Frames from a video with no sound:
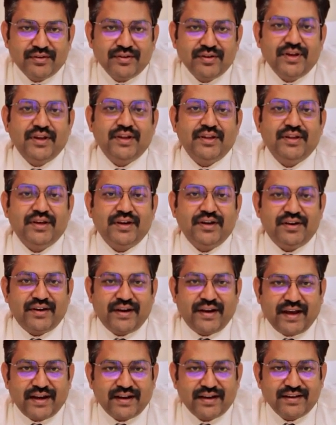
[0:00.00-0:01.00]
in their
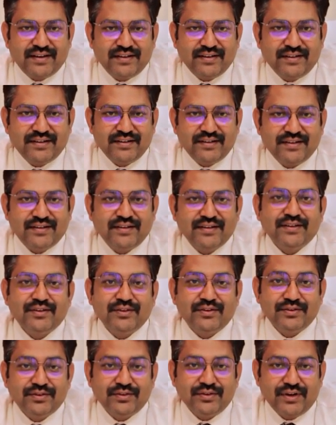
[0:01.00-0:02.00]
track.
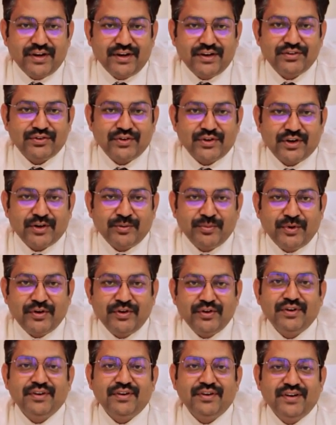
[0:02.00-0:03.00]
Let's talk
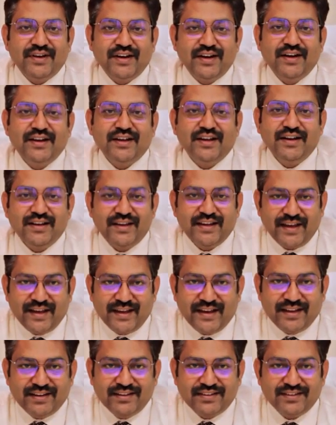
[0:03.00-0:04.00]
about dental
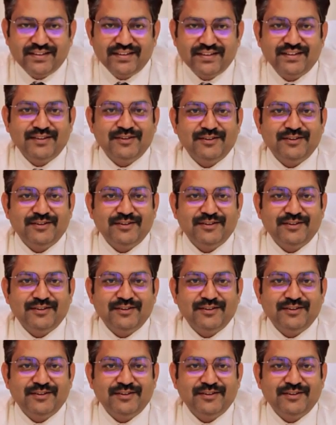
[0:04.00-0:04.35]
caries.